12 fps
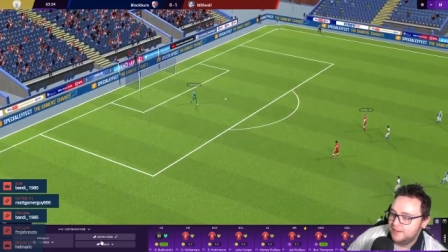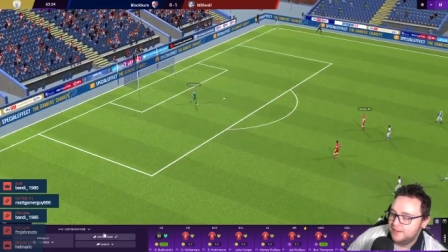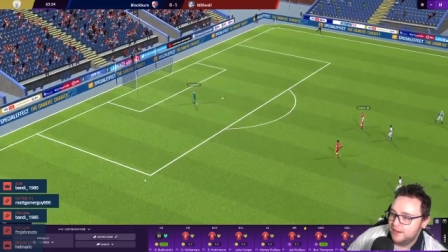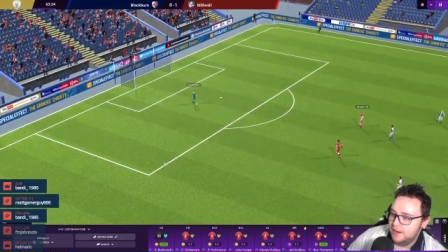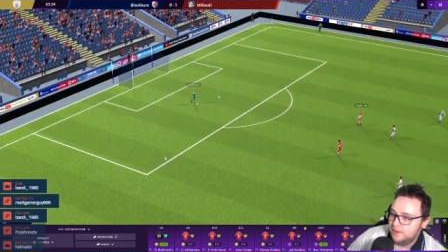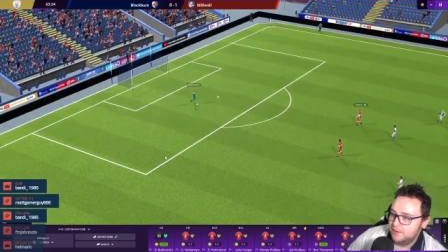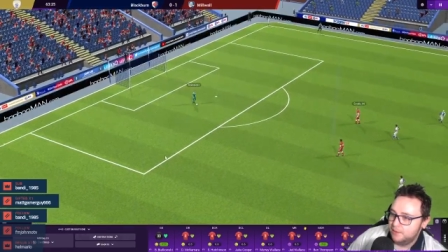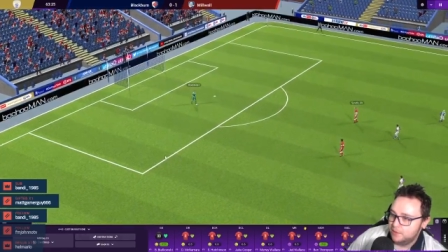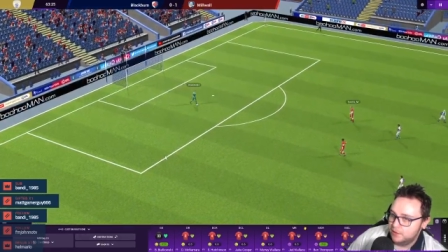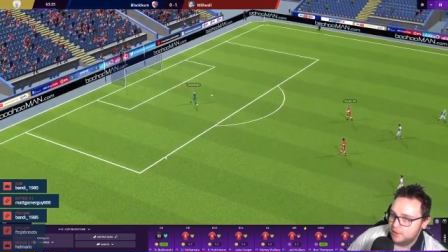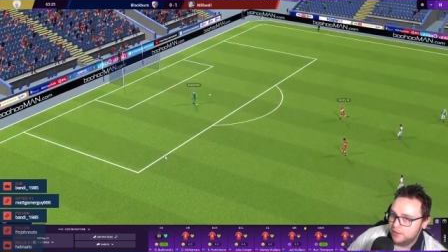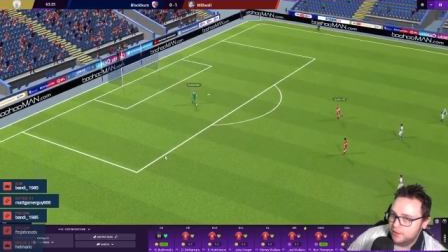Oh yeah, I'm
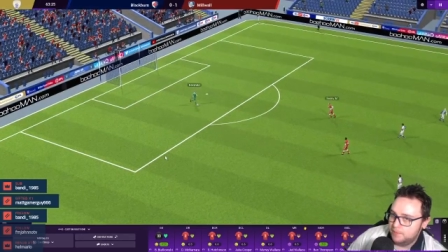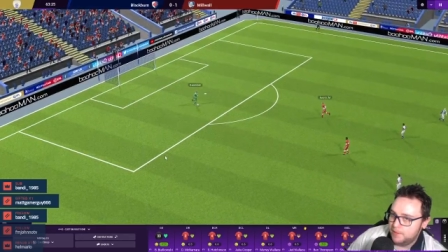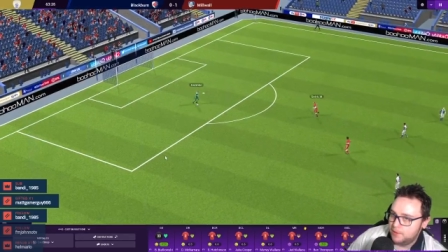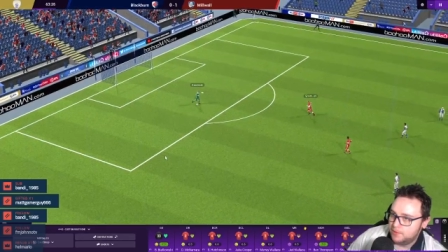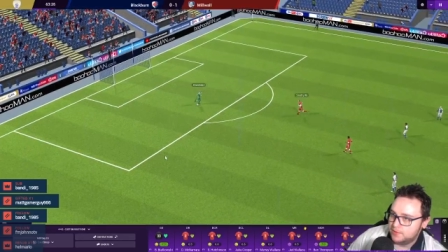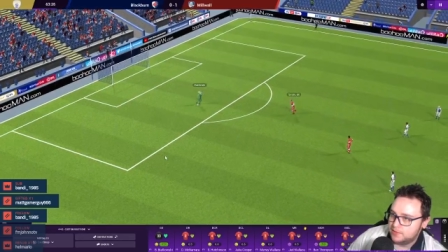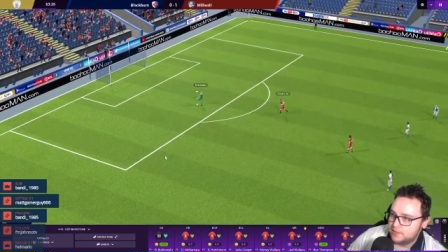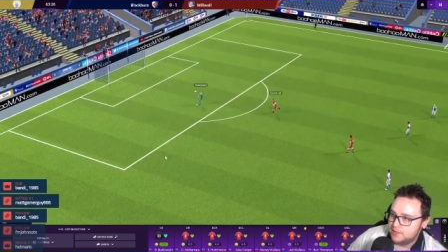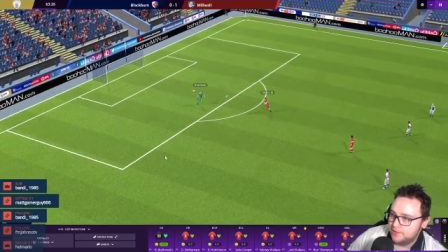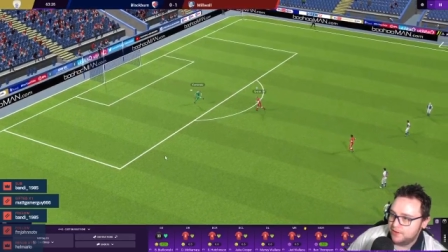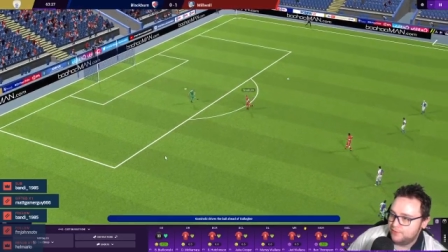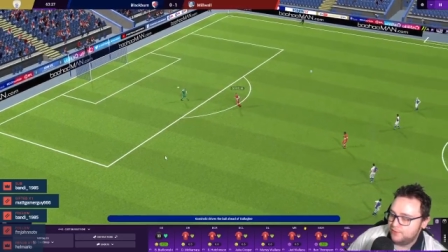gonna, about
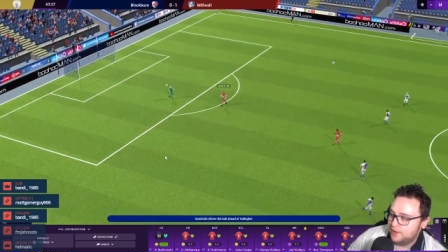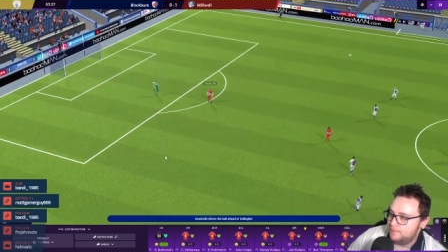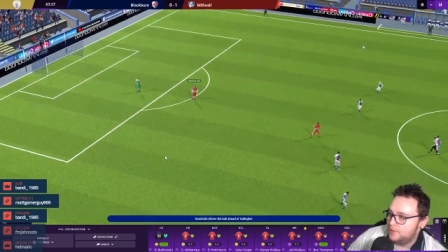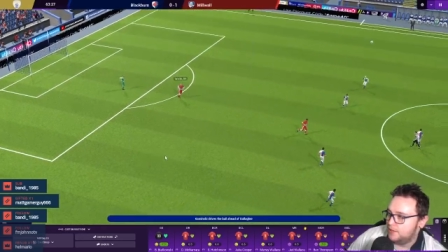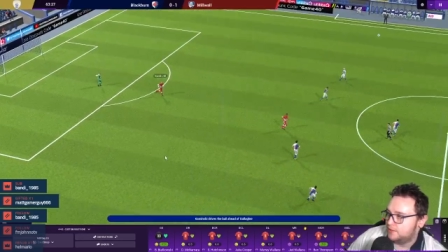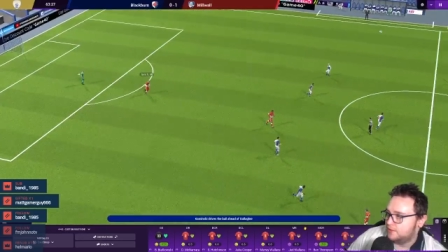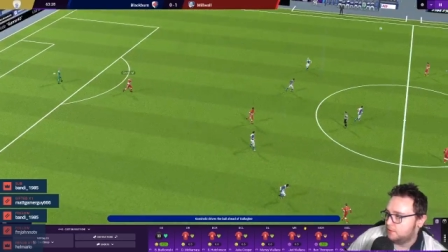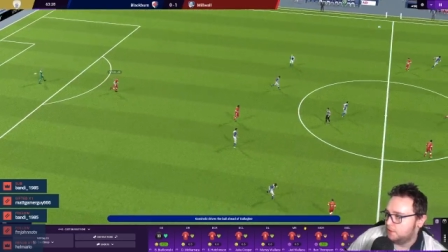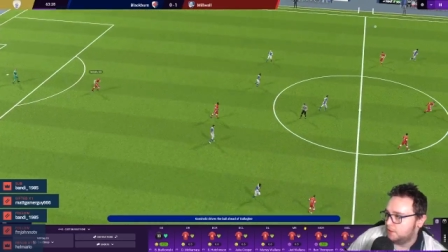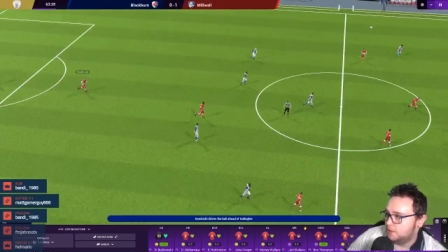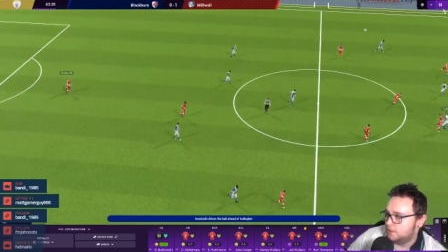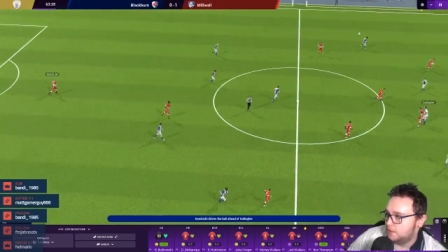75 minutes, I'm
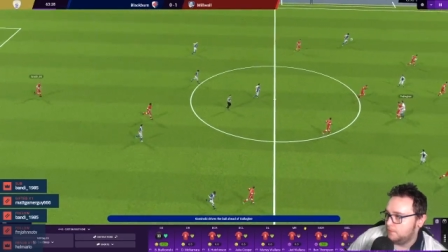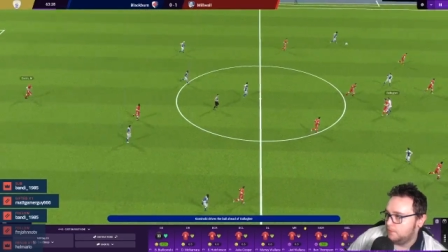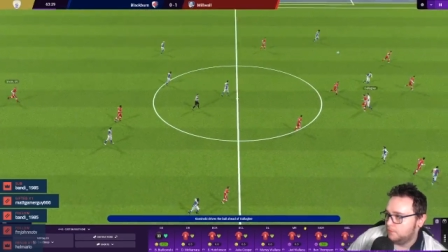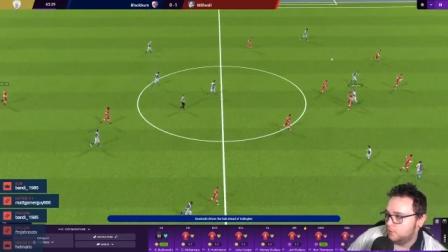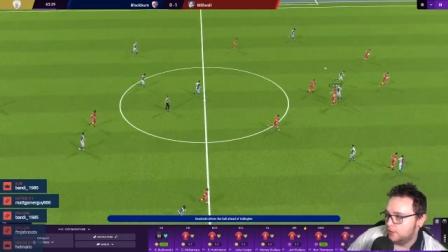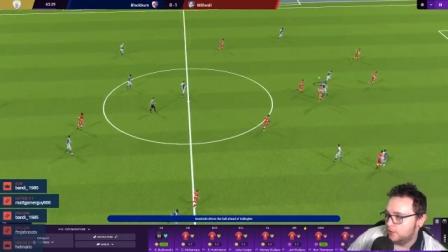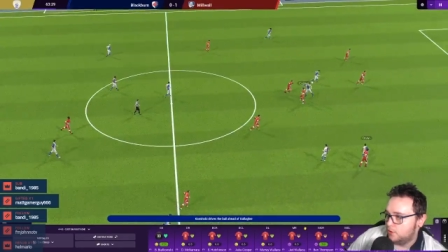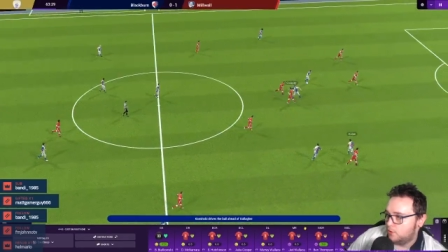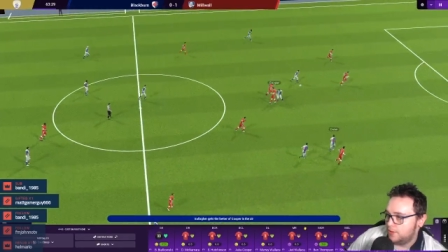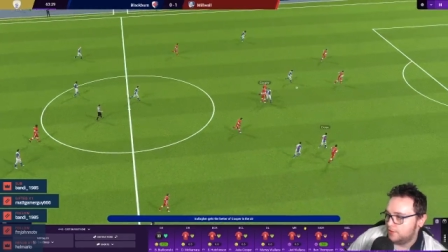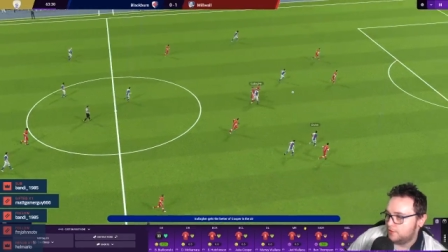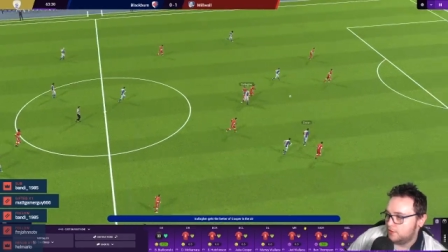gonna stop them running
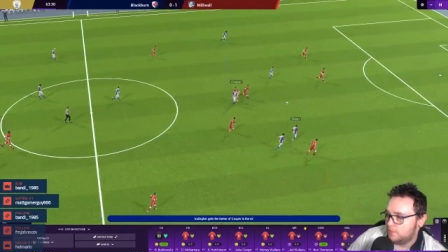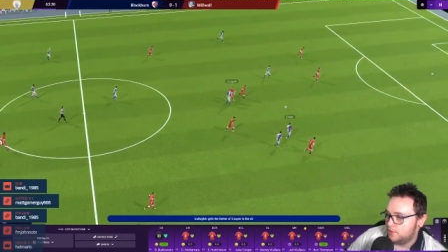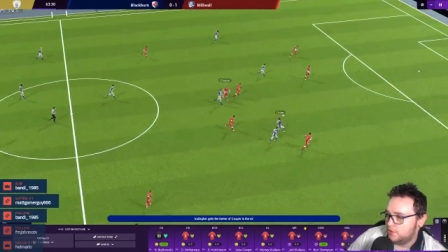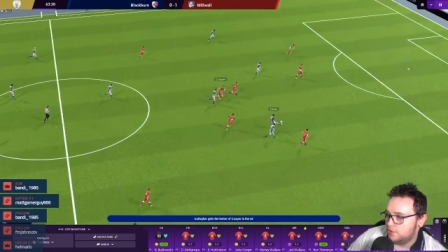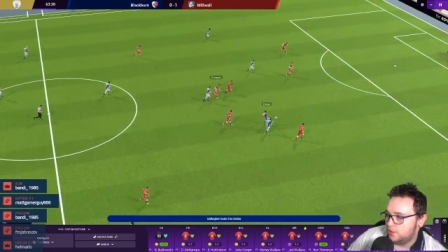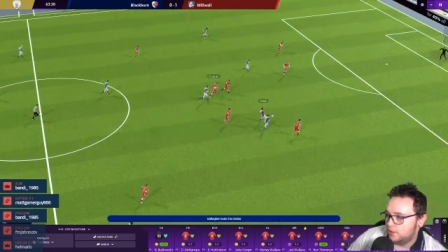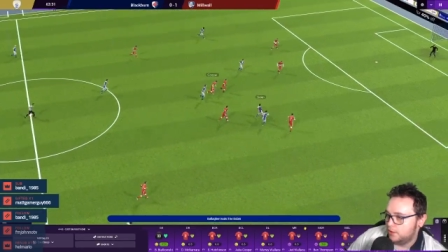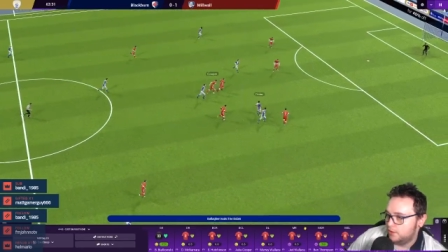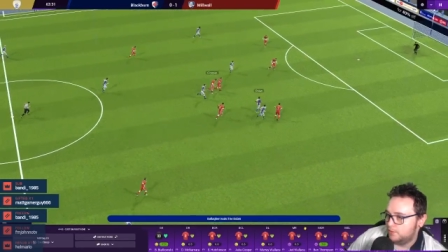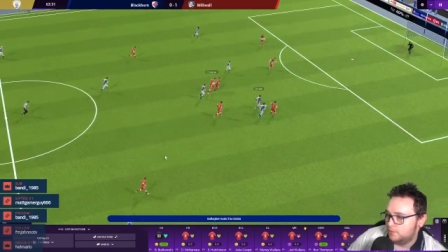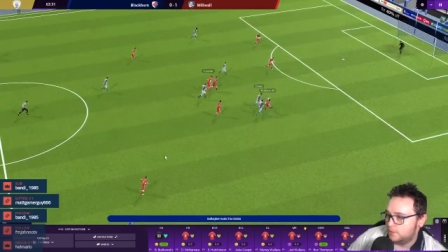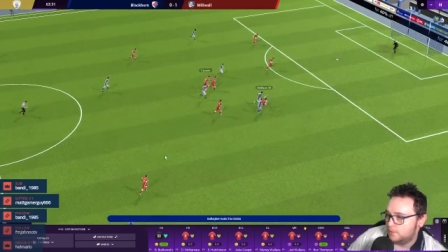quite so much and
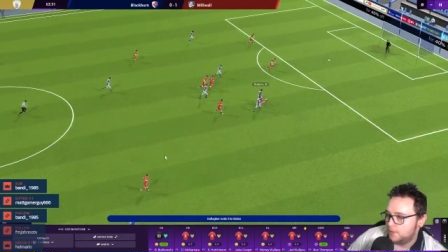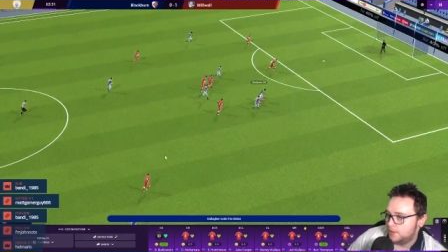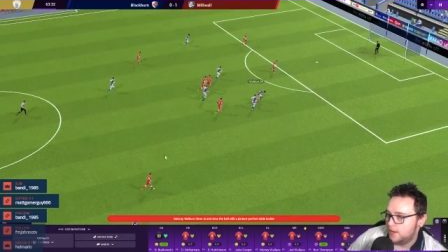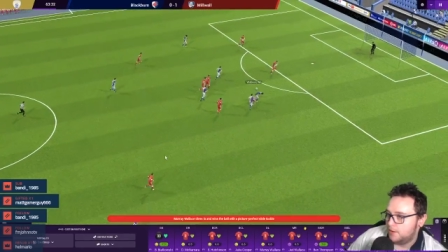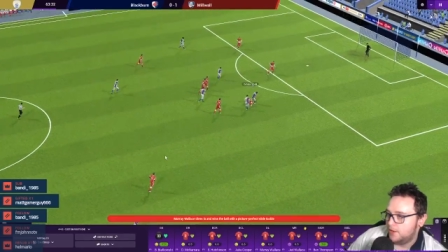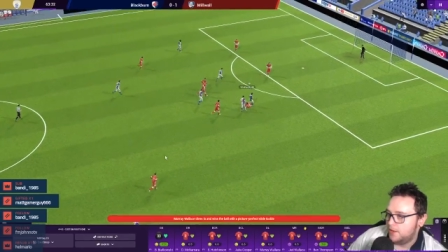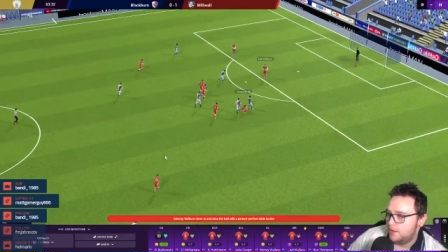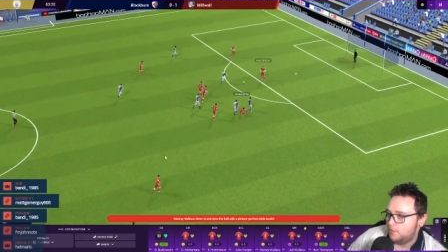go proper counter.